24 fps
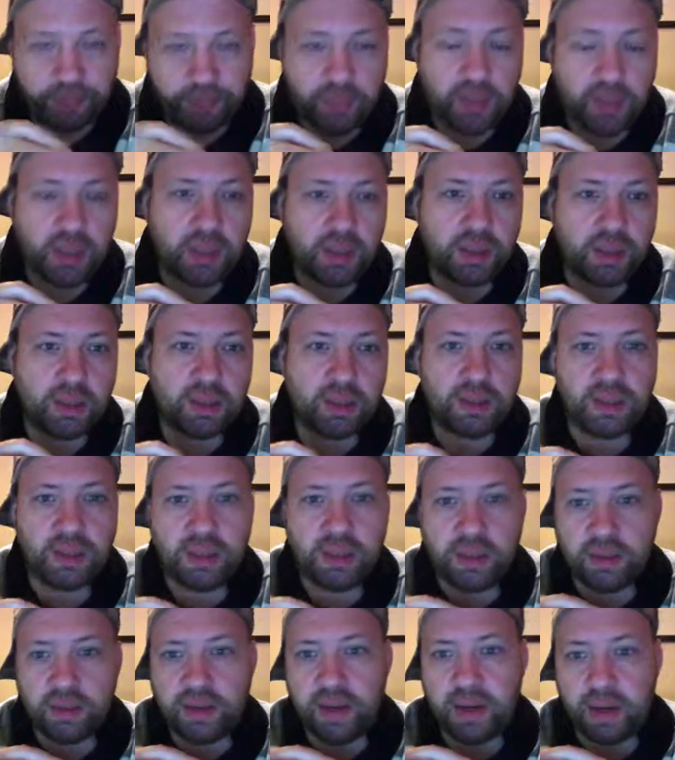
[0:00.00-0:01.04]
in their
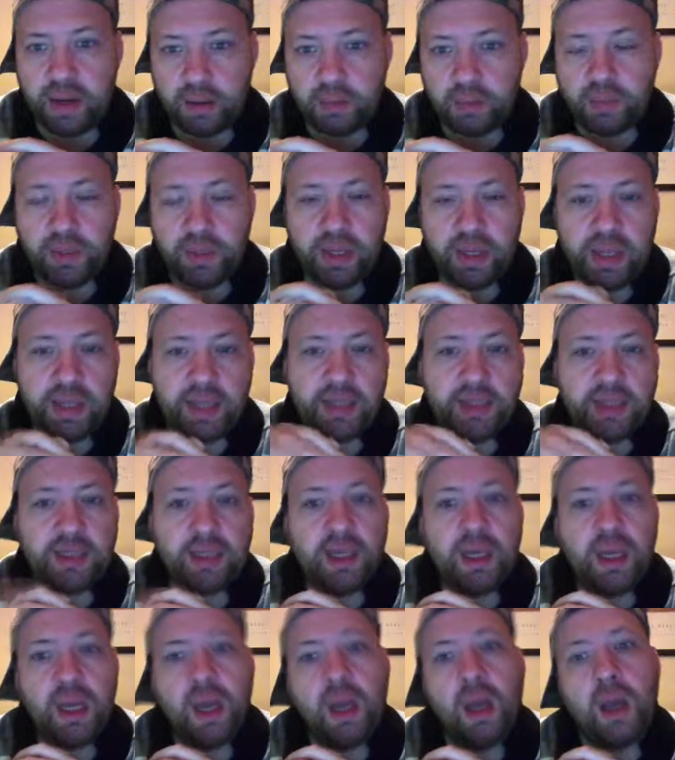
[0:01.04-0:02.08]
place.
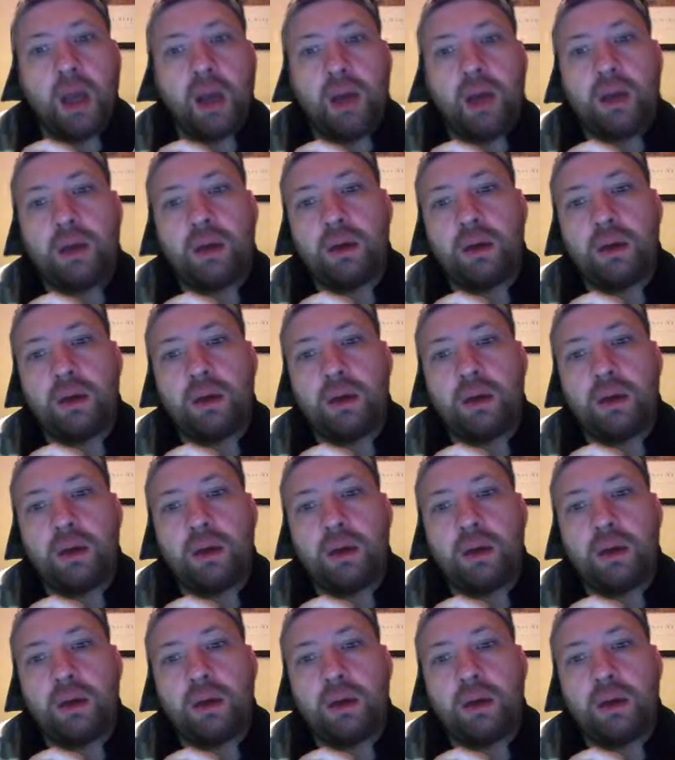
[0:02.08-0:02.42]
The